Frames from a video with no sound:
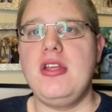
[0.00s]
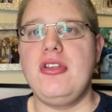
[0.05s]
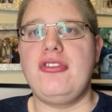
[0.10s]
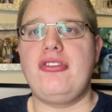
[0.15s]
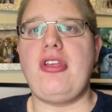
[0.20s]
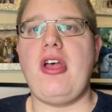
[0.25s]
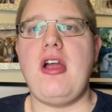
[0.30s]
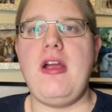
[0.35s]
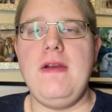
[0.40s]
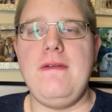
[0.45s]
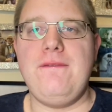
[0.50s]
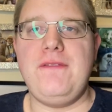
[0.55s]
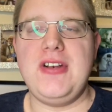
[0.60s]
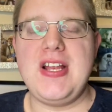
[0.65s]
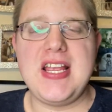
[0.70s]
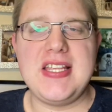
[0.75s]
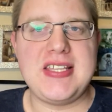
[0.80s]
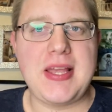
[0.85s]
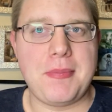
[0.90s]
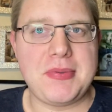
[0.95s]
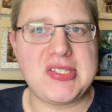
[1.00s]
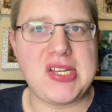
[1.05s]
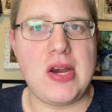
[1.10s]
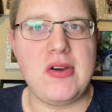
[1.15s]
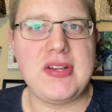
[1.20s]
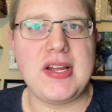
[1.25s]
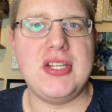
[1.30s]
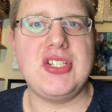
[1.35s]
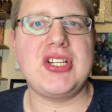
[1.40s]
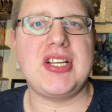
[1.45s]
So for this
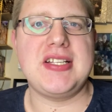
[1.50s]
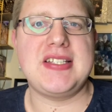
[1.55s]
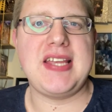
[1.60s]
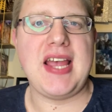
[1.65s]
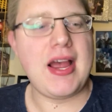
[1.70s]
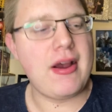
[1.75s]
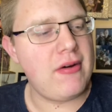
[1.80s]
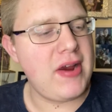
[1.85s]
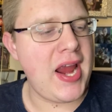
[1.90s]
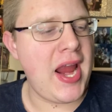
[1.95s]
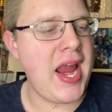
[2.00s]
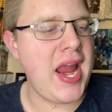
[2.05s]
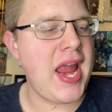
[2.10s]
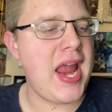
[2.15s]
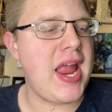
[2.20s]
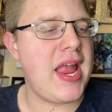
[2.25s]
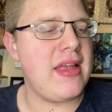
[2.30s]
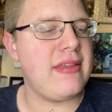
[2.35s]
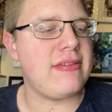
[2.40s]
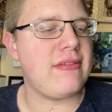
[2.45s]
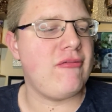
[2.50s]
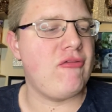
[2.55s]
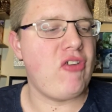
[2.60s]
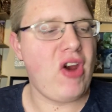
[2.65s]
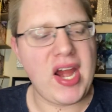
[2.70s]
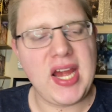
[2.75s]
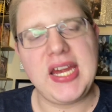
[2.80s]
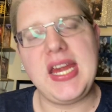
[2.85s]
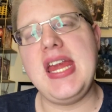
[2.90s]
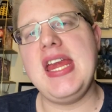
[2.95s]
episode, as you could tell, it is
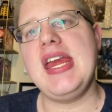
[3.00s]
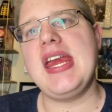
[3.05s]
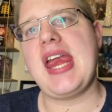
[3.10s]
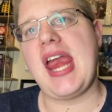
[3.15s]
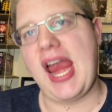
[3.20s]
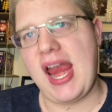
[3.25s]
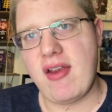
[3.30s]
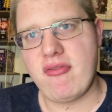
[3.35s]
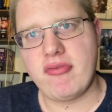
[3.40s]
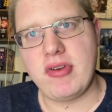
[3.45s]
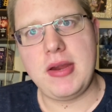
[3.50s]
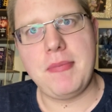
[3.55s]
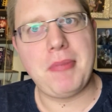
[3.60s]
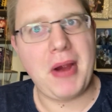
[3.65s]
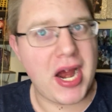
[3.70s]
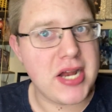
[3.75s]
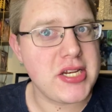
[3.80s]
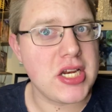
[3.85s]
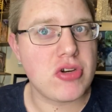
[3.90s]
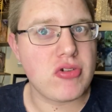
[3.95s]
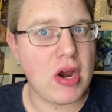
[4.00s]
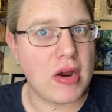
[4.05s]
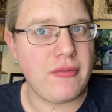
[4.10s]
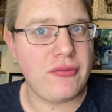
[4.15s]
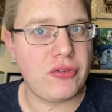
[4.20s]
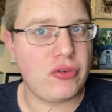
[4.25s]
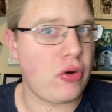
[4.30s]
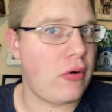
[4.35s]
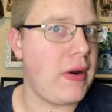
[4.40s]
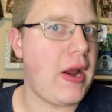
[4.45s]
ranking every Patrick
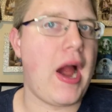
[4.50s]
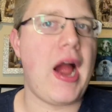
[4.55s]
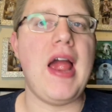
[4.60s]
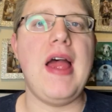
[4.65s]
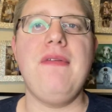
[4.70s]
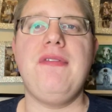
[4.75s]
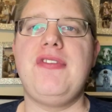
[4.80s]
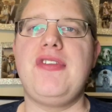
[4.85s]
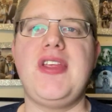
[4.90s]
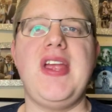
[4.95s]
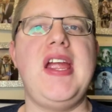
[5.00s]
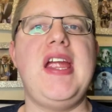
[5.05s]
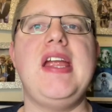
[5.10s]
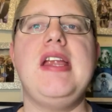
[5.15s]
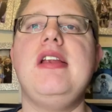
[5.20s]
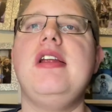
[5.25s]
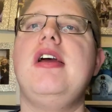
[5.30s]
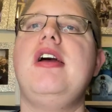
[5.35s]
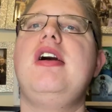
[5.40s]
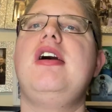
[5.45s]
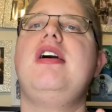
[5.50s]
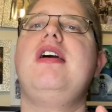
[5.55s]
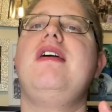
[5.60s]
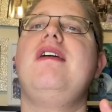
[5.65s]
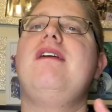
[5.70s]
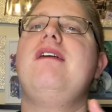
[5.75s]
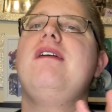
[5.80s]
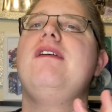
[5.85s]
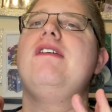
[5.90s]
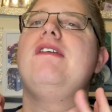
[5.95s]
Troughton story I have seen
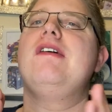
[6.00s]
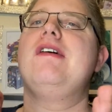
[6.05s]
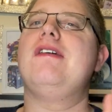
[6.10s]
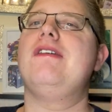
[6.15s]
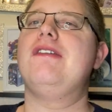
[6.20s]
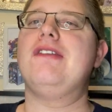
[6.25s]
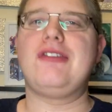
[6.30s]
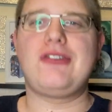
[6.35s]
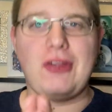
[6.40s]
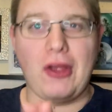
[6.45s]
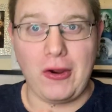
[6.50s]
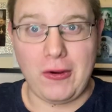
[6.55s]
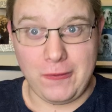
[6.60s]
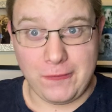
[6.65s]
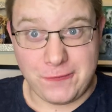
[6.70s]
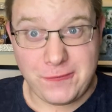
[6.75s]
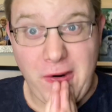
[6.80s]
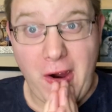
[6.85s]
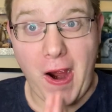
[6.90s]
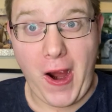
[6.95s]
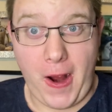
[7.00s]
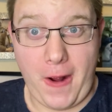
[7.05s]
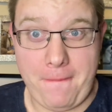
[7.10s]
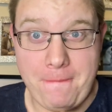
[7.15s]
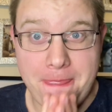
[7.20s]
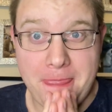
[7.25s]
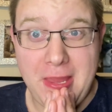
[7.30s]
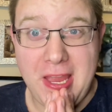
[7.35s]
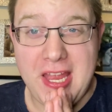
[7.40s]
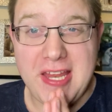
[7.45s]
so far.
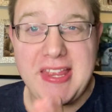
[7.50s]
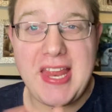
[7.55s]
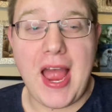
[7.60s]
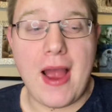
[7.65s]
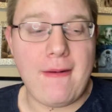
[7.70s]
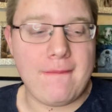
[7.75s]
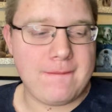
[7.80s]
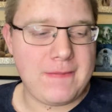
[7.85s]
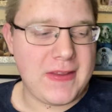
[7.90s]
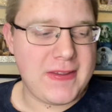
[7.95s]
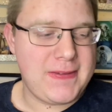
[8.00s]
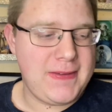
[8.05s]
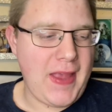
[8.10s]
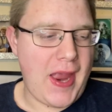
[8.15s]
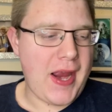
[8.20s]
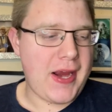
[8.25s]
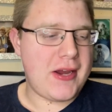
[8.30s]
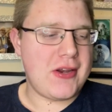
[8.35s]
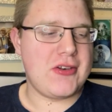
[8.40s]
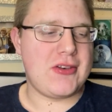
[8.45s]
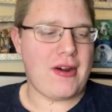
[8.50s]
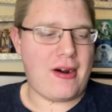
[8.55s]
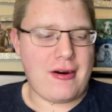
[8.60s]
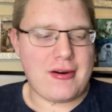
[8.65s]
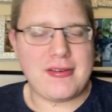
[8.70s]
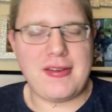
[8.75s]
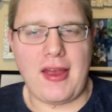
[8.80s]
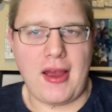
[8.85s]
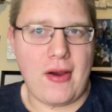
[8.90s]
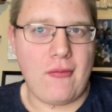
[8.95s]
Now, the second
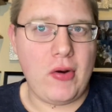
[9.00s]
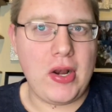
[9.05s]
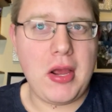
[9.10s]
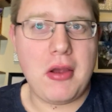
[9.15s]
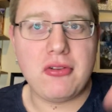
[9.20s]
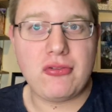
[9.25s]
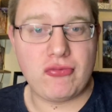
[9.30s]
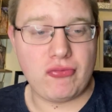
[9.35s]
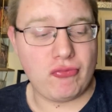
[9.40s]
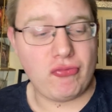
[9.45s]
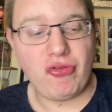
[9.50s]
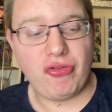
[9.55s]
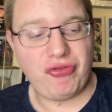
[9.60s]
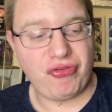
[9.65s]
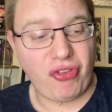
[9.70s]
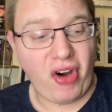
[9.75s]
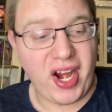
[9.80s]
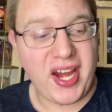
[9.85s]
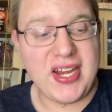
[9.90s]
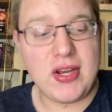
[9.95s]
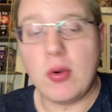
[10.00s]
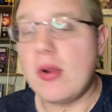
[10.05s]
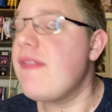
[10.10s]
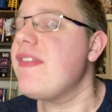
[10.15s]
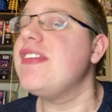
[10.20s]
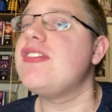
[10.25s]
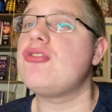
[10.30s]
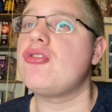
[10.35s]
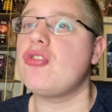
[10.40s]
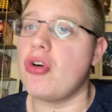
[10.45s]
Doctor, when I was writing all of
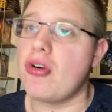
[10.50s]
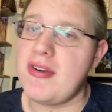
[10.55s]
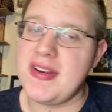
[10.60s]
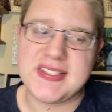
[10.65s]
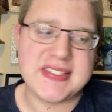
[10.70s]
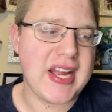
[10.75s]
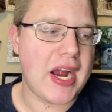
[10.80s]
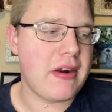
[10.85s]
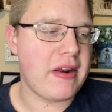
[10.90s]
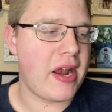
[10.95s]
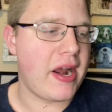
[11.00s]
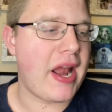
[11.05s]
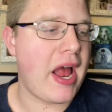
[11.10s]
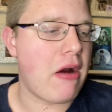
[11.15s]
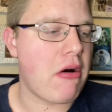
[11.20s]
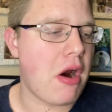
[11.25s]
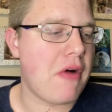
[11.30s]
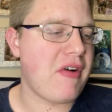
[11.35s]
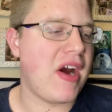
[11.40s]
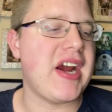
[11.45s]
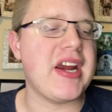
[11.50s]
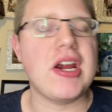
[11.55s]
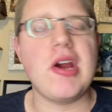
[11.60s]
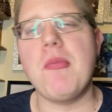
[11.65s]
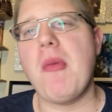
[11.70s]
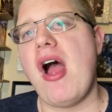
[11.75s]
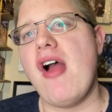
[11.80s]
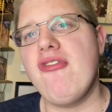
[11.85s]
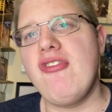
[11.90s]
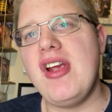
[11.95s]
these stories down and how I rank
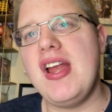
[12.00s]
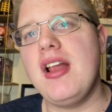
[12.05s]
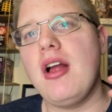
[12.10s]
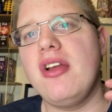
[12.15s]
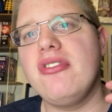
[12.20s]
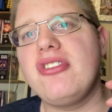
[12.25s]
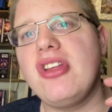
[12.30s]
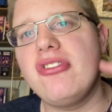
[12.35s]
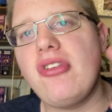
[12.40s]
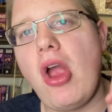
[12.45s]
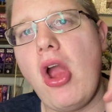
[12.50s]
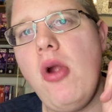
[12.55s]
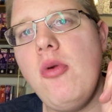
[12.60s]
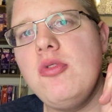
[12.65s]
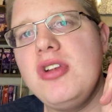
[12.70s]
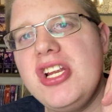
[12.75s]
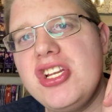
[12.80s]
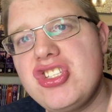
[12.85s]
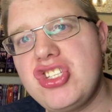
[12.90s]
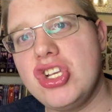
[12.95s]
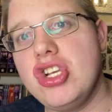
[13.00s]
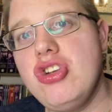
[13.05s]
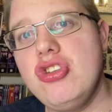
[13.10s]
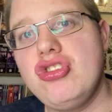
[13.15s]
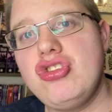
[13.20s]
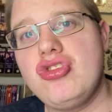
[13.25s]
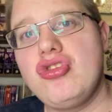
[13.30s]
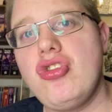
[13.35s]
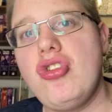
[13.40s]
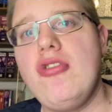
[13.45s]
them, I realised there's only two
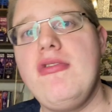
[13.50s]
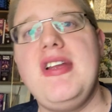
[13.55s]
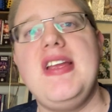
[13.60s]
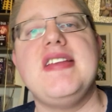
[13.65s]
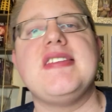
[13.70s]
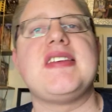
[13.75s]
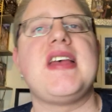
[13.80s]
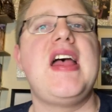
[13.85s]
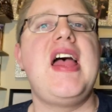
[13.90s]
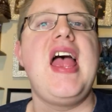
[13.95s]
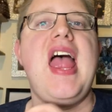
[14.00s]
stories